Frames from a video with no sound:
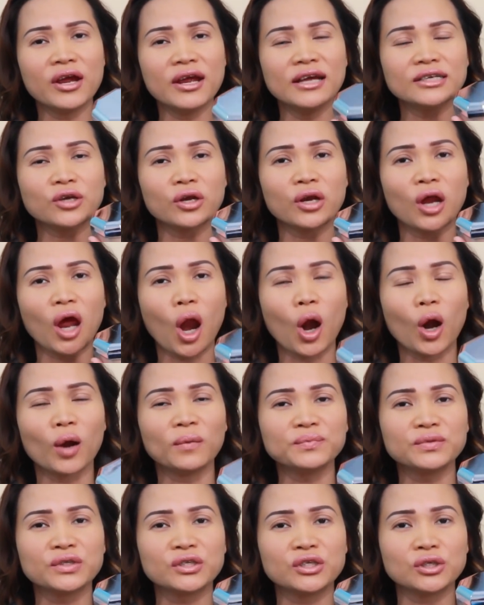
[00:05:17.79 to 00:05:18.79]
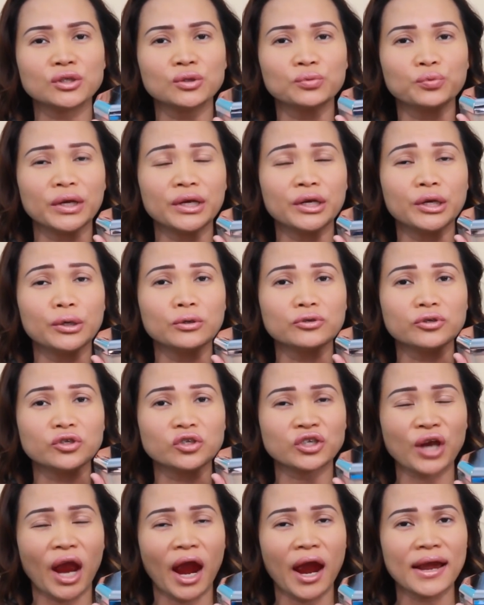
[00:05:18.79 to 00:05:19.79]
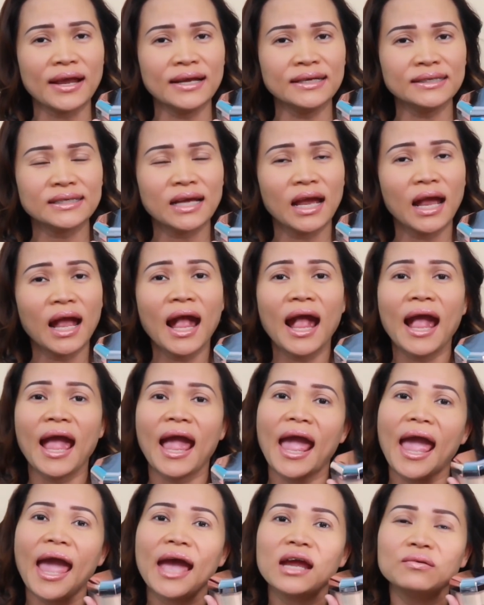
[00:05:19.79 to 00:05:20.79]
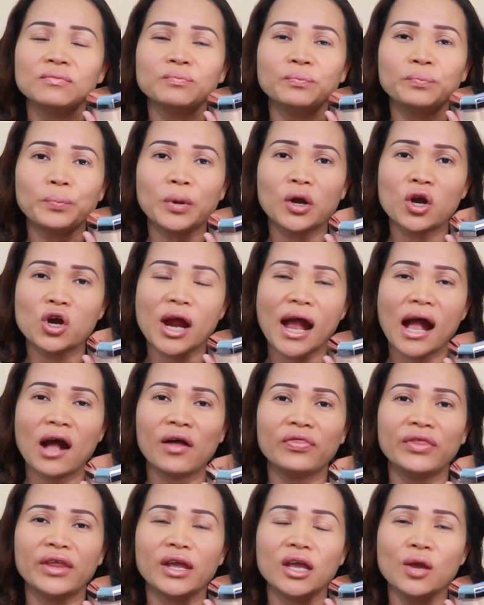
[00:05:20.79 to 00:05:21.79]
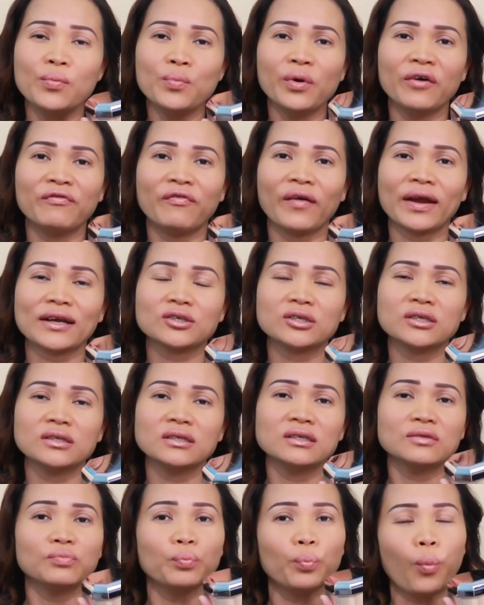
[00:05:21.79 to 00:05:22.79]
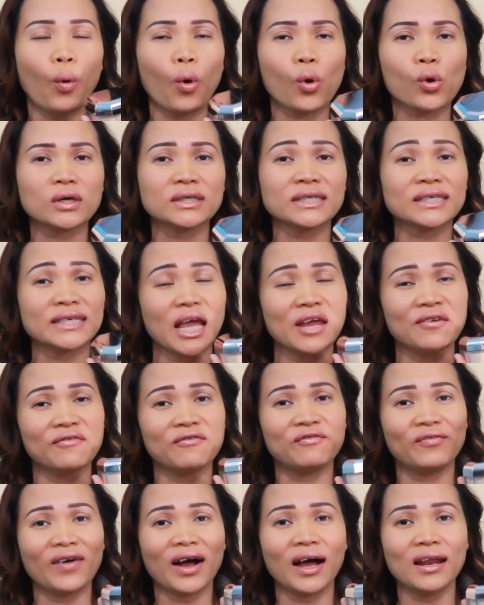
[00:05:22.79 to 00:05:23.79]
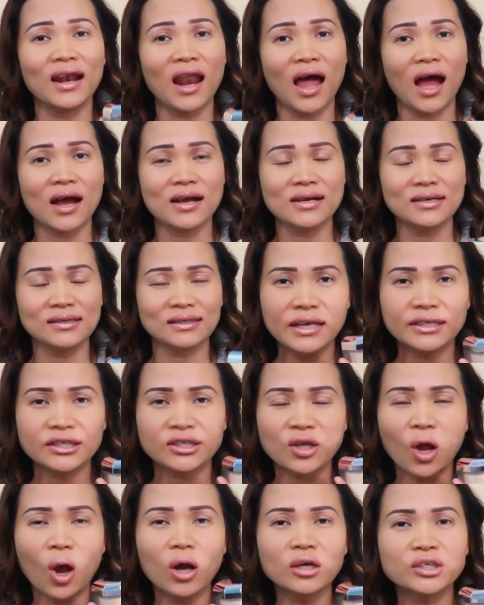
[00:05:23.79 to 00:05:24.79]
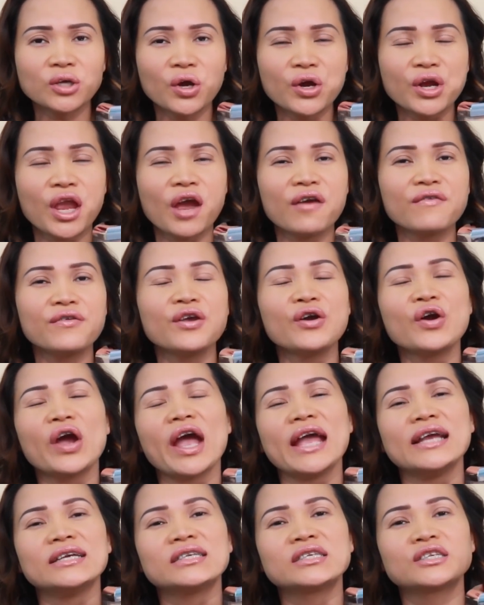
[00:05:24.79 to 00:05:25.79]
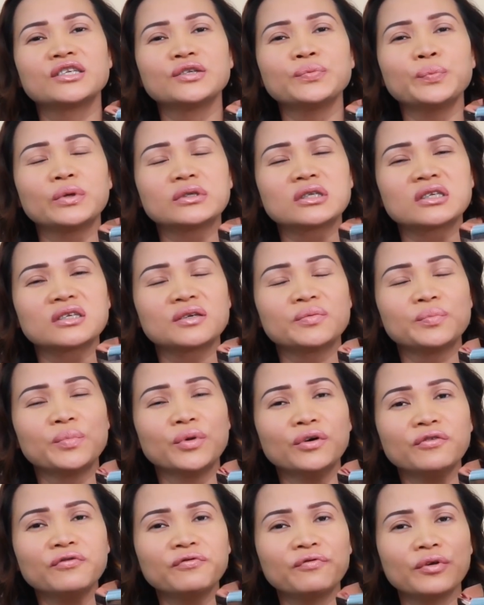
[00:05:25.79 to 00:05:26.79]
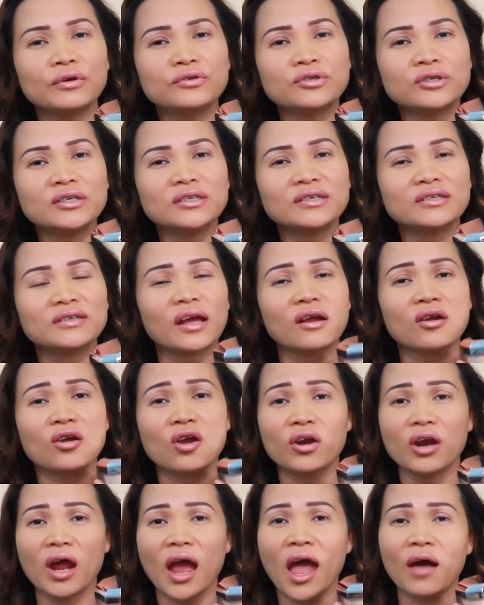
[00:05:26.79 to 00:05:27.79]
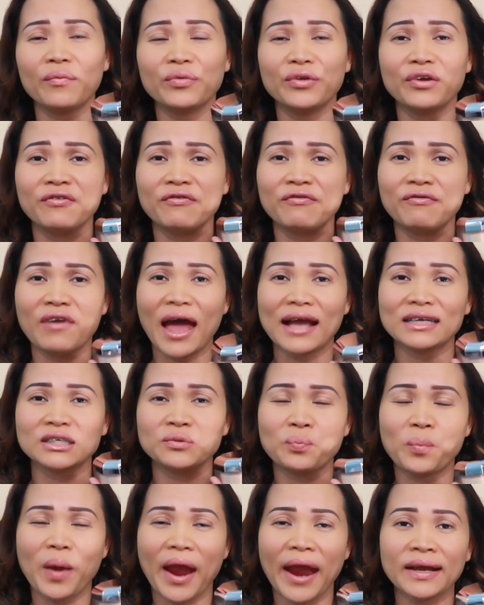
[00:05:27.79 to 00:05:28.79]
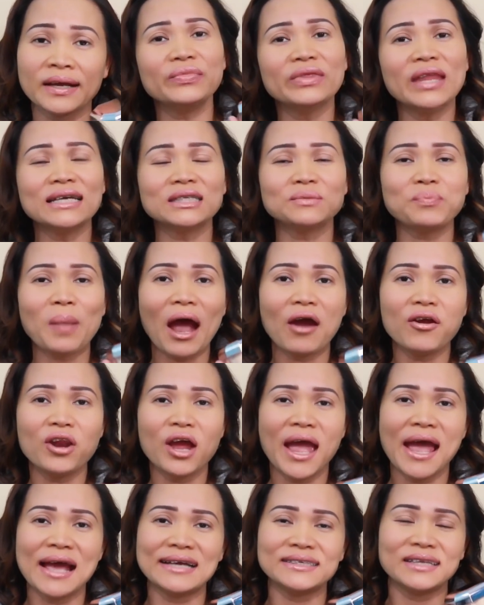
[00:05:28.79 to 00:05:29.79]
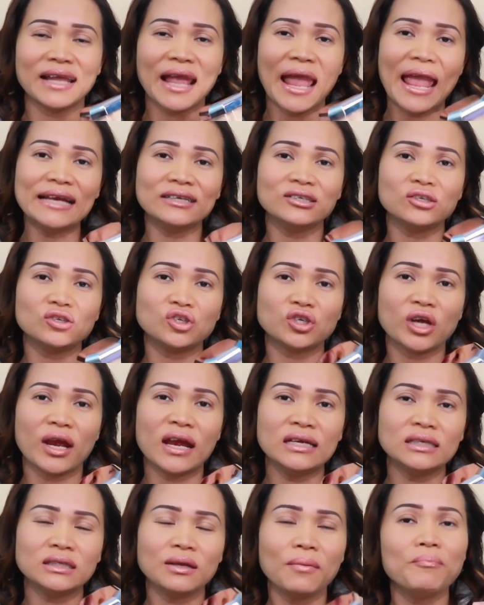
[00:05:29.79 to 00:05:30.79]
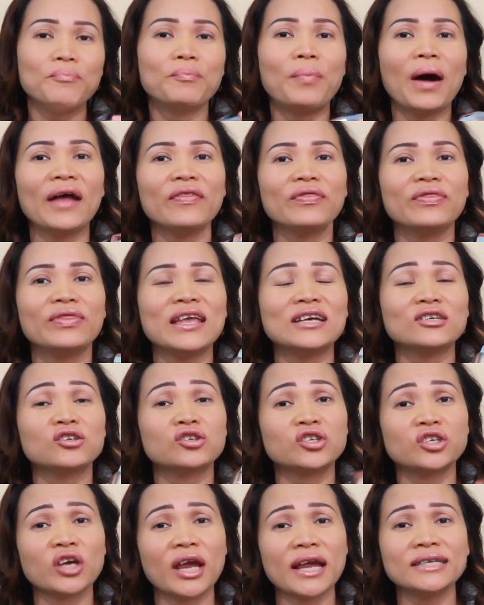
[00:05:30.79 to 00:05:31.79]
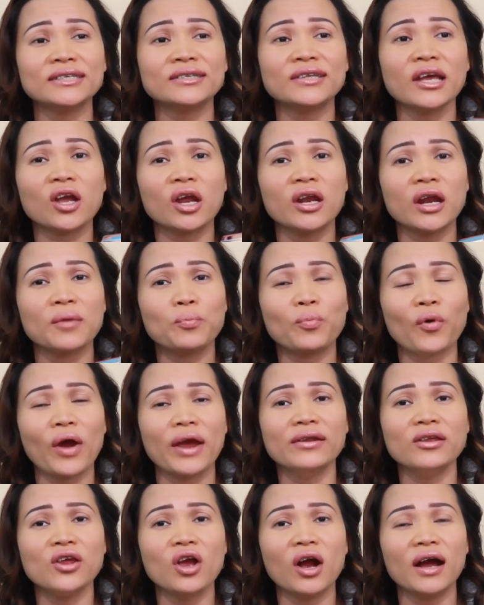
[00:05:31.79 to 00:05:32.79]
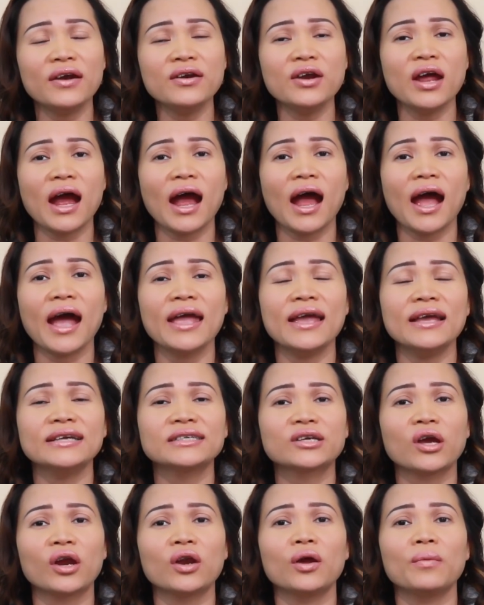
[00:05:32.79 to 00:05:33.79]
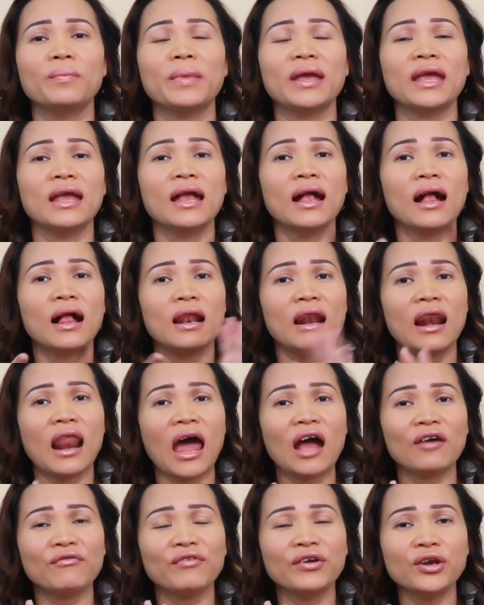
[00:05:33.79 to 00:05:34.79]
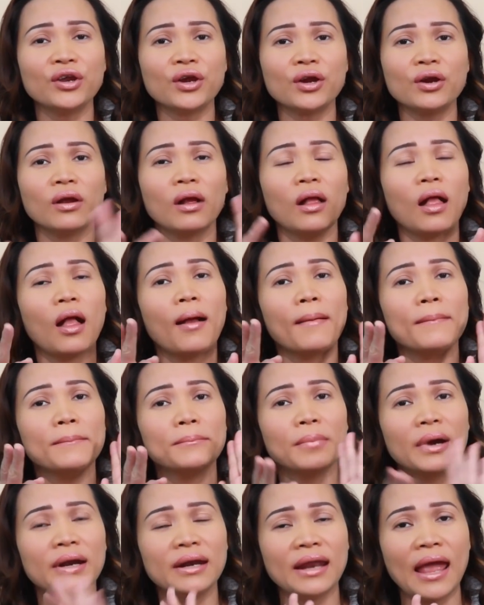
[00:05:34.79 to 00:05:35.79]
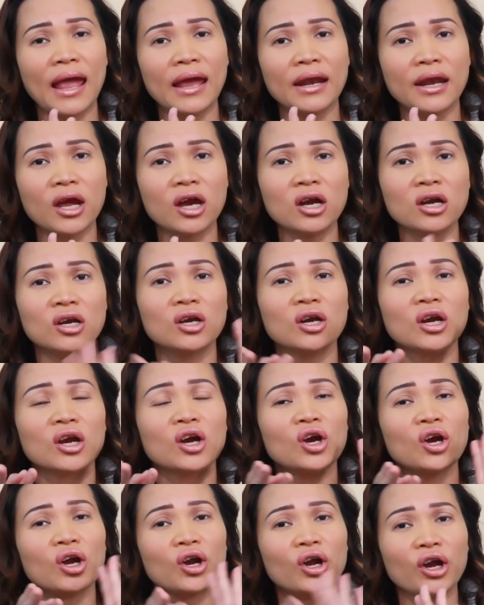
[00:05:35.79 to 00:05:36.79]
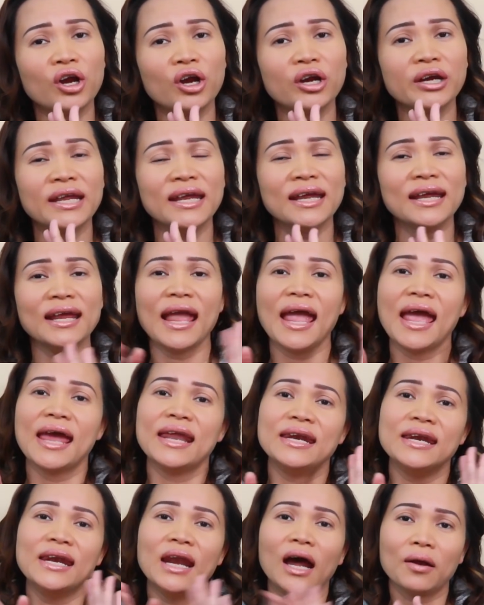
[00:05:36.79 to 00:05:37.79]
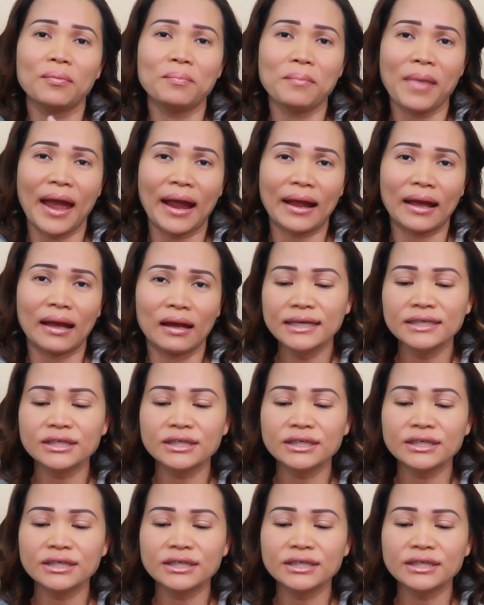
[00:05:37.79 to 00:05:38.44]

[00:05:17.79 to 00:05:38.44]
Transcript: It's gonna help to reduce shines and blur out the imperfections, pores and fine lines. It's also give you a super smooth features that's gonna have you flashback. This powder has 8 shades, but the shades that gonna brighten your under eye is gonna be lavender, banana, honey and nutmeg.